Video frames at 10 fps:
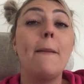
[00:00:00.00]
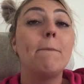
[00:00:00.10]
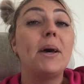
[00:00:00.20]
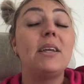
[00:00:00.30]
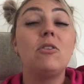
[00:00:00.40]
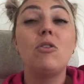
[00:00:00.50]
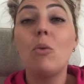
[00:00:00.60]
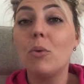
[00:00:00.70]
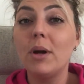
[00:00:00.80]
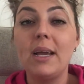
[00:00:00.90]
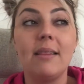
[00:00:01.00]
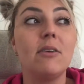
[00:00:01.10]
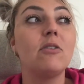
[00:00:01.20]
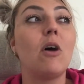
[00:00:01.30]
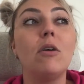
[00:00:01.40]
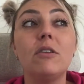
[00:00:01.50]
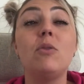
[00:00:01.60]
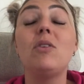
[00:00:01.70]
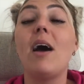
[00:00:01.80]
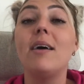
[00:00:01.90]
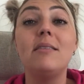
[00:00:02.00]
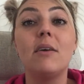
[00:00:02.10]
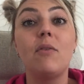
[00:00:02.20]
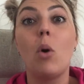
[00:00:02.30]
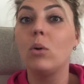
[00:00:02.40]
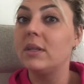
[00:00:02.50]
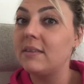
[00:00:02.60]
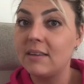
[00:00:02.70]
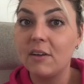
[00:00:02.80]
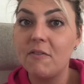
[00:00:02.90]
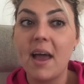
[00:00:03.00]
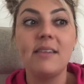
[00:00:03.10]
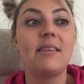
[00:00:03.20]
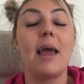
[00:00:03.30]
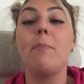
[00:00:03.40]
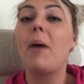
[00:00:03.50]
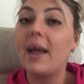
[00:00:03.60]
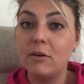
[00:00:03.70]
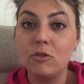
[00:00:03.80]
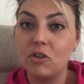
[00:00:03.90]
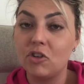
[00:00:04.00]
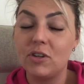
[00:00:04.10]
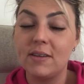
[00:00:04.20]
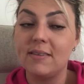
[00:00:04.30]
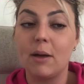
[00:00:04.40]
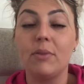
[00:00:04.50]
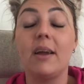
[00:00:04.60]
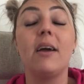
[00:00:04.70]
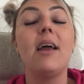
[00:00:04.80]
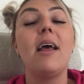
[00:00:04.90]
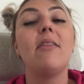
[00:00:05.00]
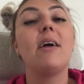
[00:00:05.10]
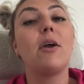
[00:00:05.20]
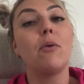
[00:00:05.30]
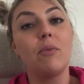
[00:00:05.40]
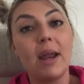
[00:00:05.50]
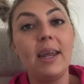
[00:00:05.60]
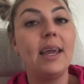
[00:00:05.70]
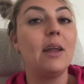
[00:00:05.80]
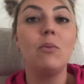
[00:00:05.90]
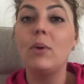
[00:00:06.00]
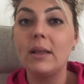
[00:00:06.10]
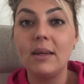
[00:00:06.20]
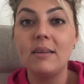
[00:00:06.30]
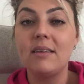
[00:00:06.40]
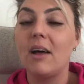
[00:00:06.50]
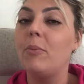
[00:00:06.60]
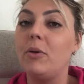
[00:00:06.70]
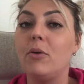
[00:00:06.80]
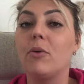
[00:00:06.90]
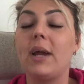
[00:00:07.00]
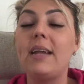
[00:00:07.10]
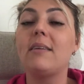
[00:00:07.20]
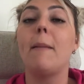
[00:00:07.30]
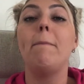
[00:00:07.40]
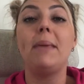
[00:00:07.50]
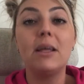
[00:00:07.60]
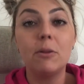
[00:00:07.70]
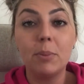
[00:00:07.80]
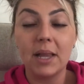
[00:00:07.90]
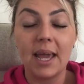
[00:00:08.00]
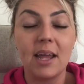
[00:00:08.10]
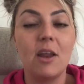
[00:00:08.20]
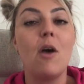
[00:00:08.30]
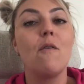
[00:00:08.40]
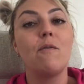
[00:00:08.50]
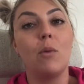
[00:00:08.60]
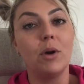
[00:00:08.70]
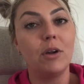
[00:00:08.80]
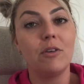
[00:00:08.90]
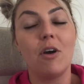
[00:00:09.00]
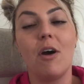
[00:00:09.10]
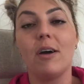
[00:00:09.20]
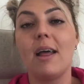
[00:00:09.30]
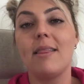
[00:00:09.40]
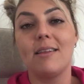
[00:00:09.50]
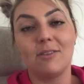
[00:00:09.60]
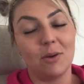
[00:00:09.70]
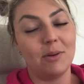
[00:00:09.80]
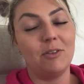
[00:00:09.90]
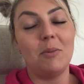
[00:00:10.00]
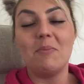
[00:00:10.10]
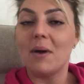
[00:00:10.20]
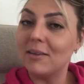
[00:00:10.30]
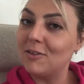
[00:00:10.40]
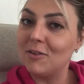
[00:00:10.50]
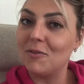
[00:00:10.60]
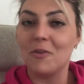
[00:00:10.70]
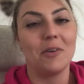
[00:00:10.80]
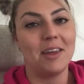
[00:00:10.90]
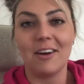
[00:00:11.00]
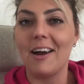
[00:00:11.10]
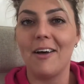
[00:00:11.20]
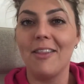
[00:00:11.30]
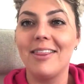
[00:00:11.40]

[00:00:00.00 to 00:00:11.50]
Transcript: But don't worry, there's also tons of holistic vets and pet nutritionists out there that are ready and willing to help you create a meal plan for your dog that's going to be best for their health.